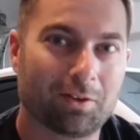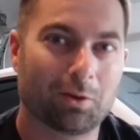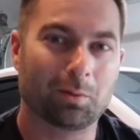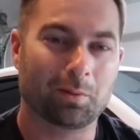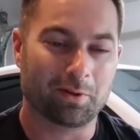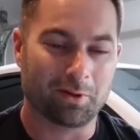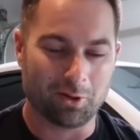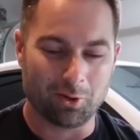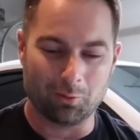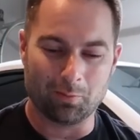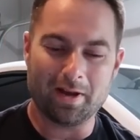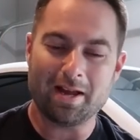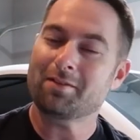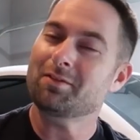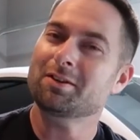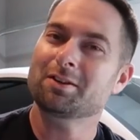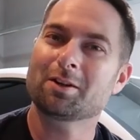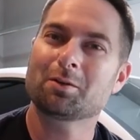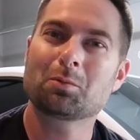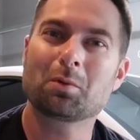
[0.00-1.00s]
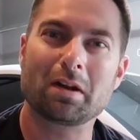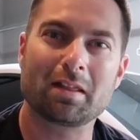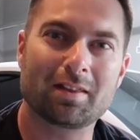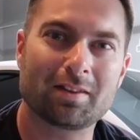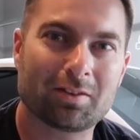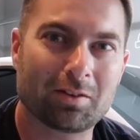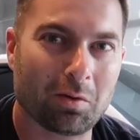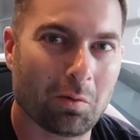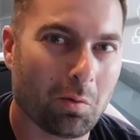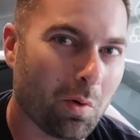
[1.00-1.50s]
Here we go. We haven't done one of
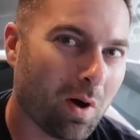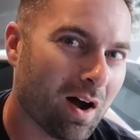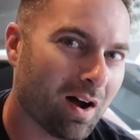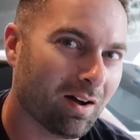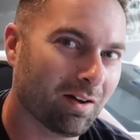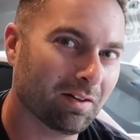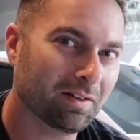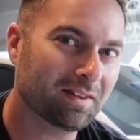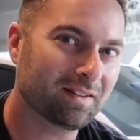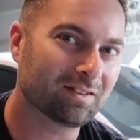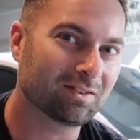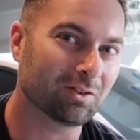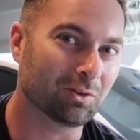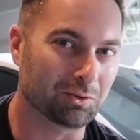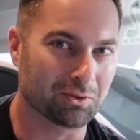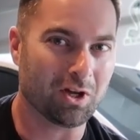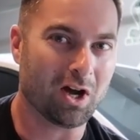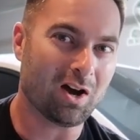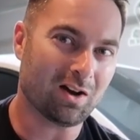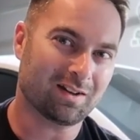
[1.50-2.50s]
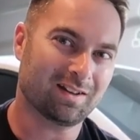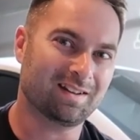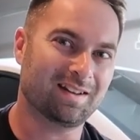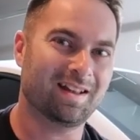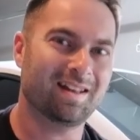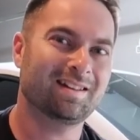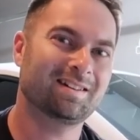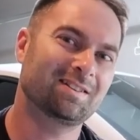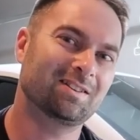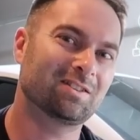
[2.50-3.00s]
these in a while, these little talking
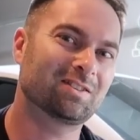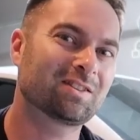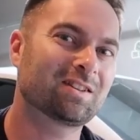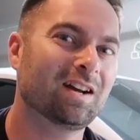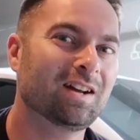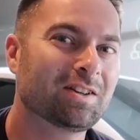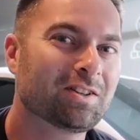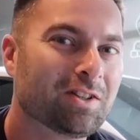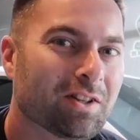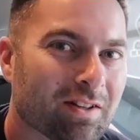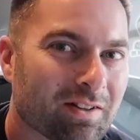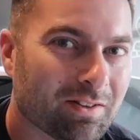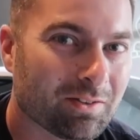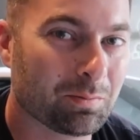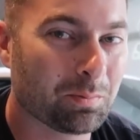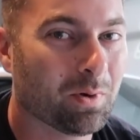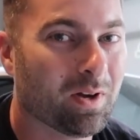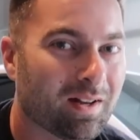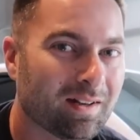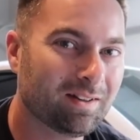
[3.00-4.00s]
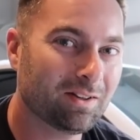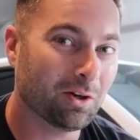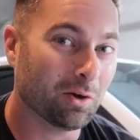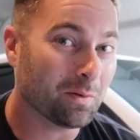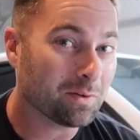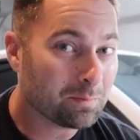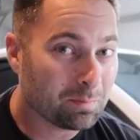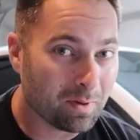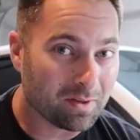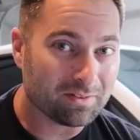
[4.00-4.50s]
head discussions, but you know,
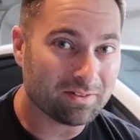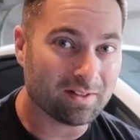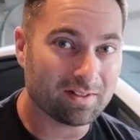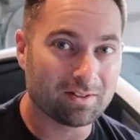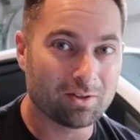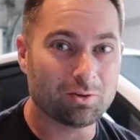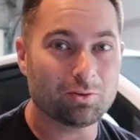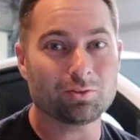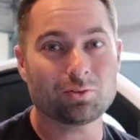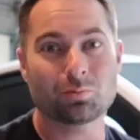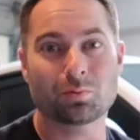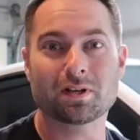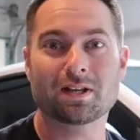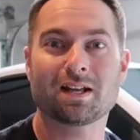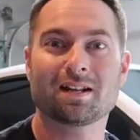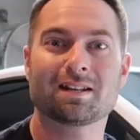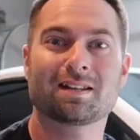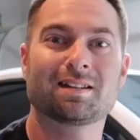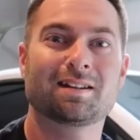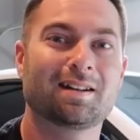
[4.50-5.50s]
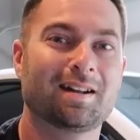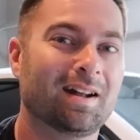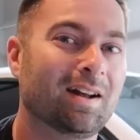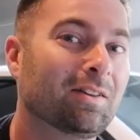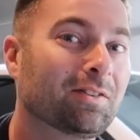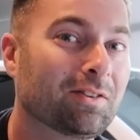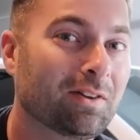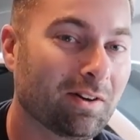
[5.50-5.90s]
it's Mustang news and we got to get it out